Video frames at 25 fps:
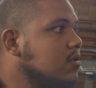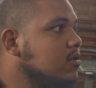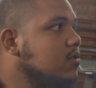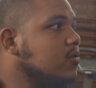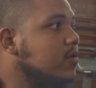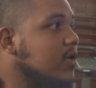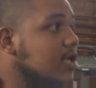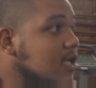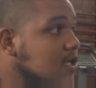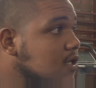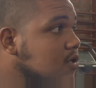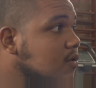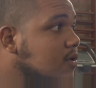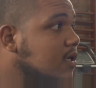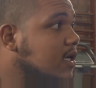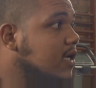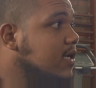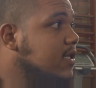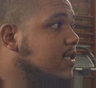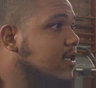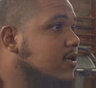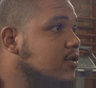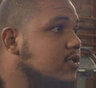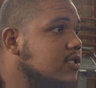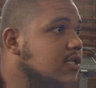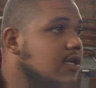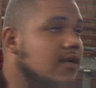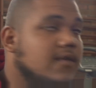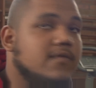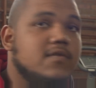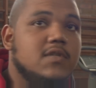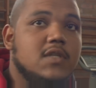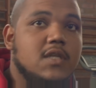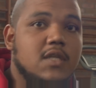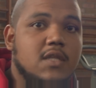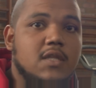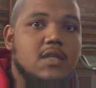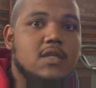to educate
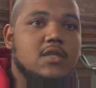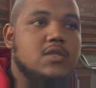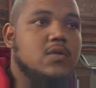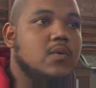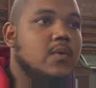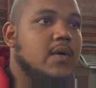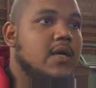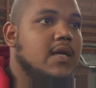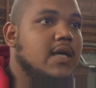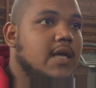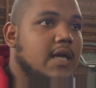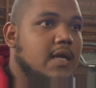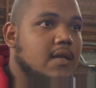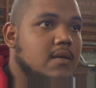ourselves in this way,